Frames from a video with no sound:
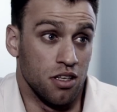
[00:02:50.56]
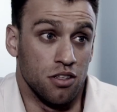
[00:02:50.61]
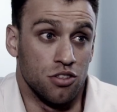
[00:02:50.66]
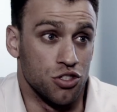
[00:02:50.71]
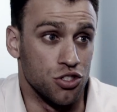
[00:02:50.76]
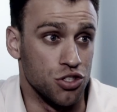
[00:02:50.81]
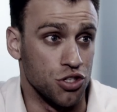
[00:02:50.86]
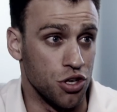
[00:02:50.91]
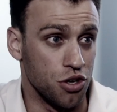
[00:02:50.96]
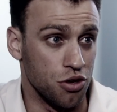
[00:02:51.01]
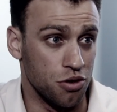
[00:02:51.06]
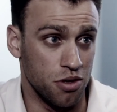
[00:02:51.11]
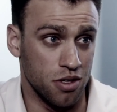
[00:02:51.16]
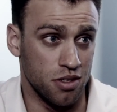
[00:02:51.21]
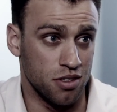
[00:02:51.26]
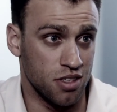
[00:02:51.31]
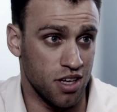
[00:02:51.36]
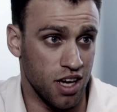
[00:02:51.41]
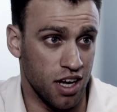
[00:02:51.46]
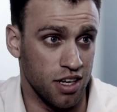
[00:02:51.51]
it's new,
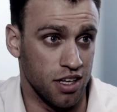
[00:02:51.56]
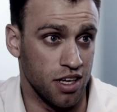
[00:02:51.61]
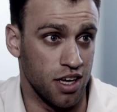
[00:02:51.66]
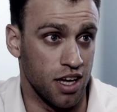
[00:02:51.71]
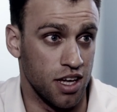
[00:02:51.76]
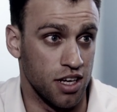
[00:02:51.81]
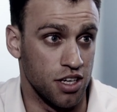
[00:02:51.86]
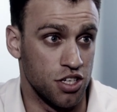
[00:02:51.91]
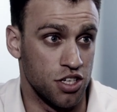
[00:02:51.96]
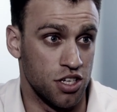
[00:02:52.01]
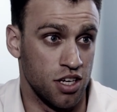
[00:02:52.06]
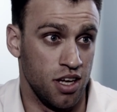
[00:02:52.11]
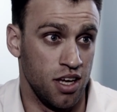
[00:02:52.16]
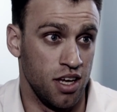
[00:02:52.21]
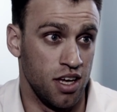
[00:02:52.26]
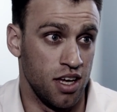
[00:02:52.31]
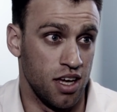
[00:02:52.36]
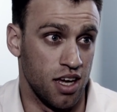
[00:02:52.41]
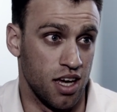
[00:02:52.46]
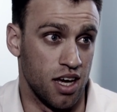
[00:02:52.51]
it's cutting edge,
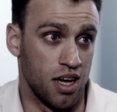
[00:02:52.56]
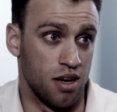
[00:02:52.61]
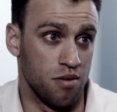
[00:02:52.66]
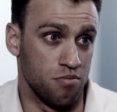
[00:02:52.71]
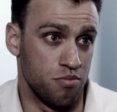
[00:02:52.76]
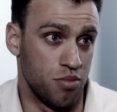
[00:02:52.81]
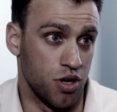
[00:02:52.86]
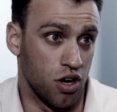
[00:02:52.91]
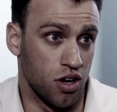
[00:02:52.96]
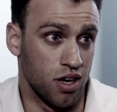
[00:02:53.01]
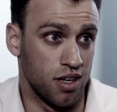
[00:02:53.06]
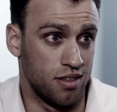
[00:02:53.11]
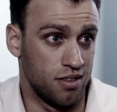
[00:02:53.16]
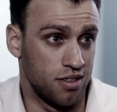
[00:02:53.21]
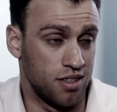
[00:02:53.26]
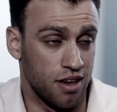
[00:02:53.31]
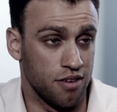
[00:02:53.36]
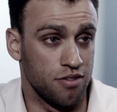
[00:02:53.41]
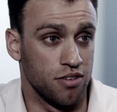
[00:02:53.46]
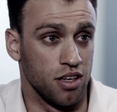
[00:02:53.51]
um, but I
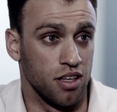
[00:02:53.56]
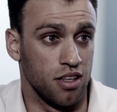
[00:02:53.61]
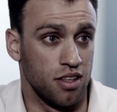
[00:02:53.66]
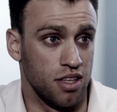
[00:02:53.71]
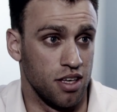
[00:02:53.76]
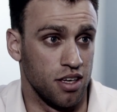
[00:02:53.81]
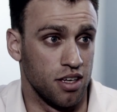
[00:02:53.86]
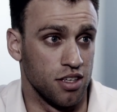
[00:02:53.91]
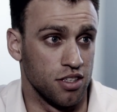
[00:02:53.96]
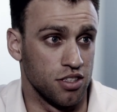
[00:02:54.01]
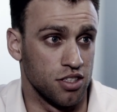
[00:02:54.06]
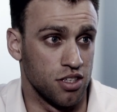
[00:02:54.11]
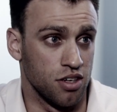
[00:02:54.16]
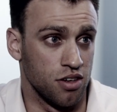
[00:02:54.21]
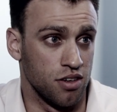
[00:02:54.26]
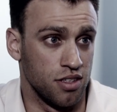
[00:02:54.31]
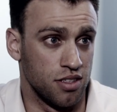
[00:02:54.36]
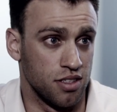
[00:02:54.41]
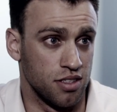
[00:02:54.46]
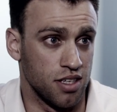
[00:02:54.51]
definitely think it's
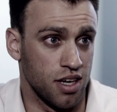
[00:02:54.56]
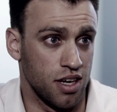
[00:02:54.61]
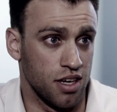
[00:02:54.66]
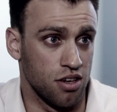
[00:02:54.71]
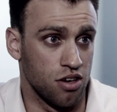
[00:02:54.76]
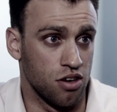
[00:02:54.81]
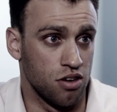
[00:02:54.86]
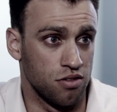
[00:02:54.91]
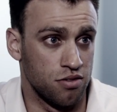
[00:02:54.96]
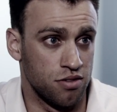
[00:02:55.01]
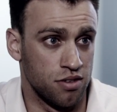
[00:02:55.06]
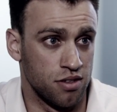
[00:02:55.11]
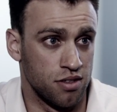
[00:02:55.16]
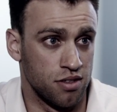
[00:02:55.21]
going to take off.